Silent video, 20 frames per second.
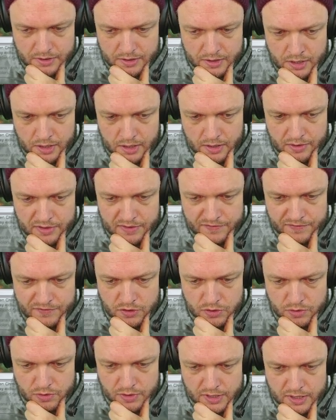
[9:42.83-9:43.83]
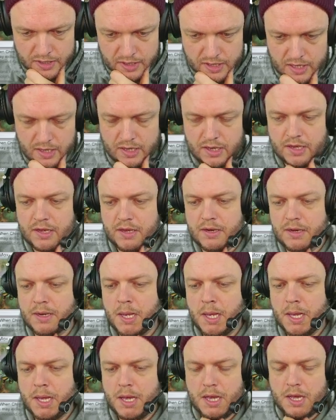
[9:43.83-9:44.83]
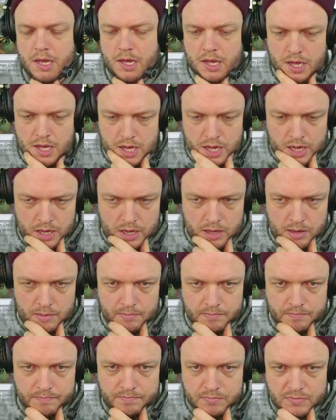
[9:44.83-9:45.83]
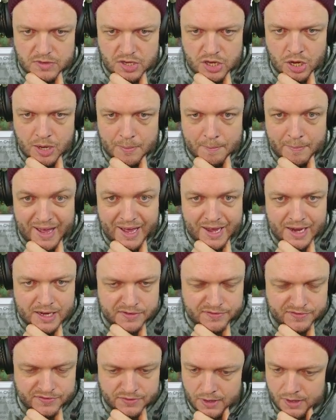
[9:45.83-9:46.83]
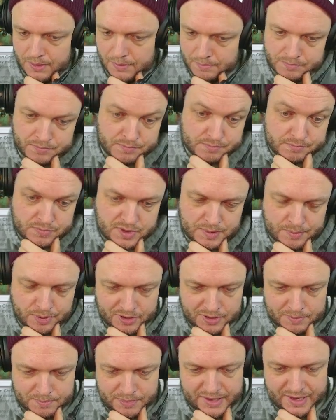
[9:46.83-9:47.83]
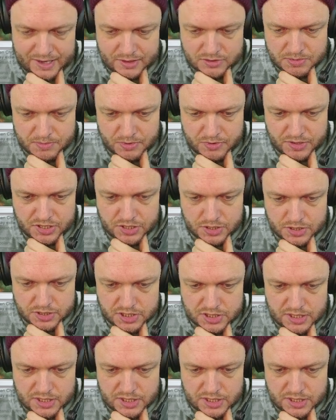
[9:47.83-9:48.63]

The Fury can come back from the opponent playing out some creatures,